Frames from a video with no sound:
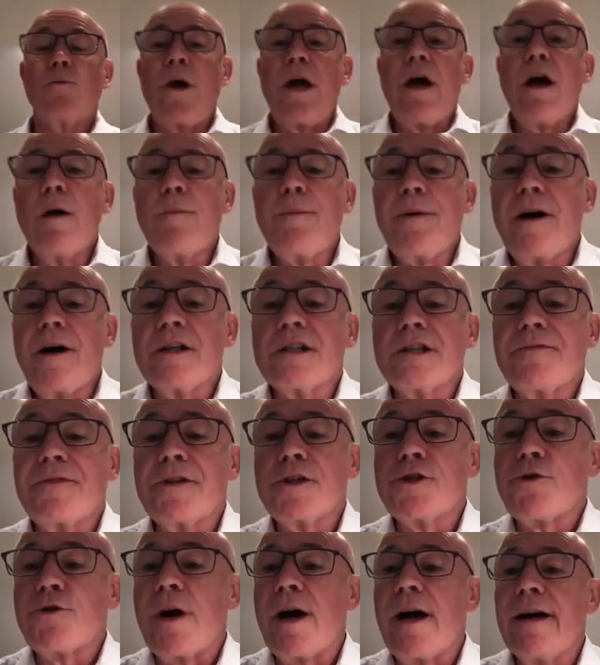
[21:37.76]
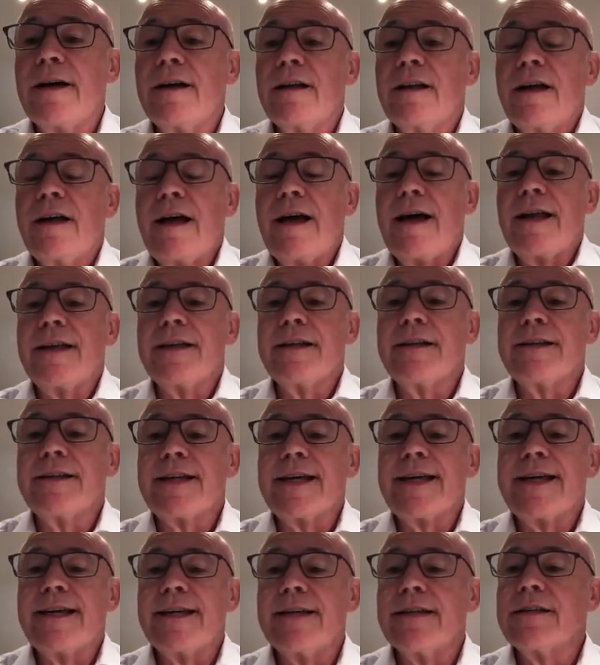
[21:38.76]
we are part of a trial,
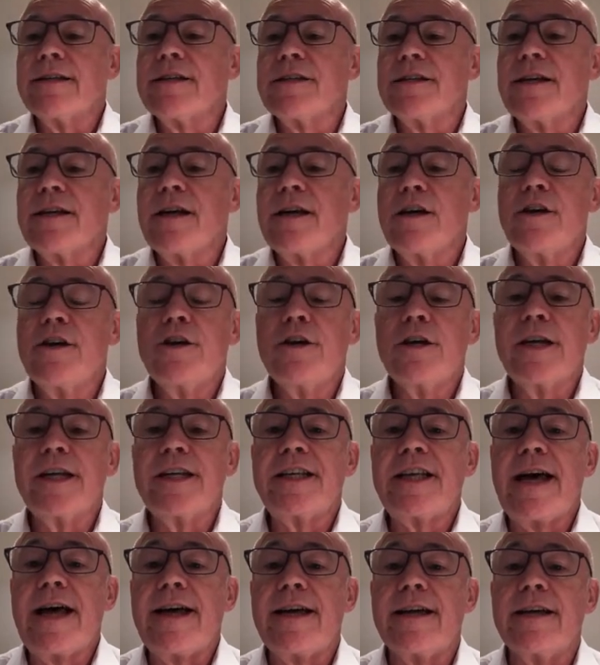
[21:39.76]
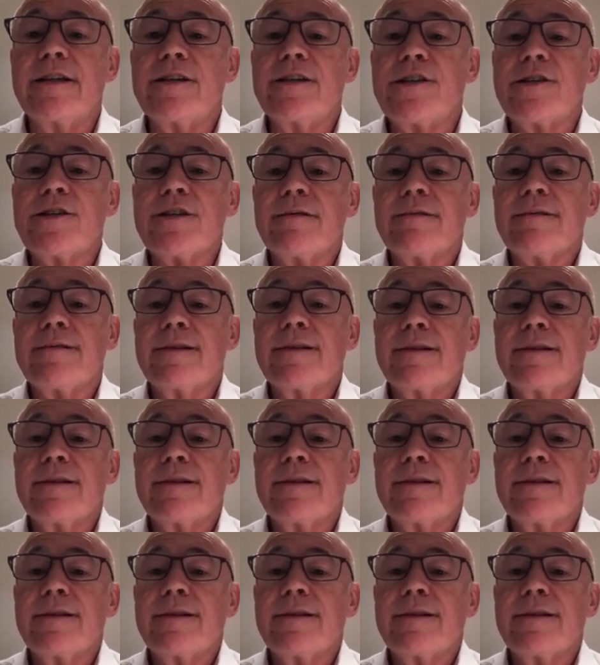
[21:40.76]
and it's uh, early days,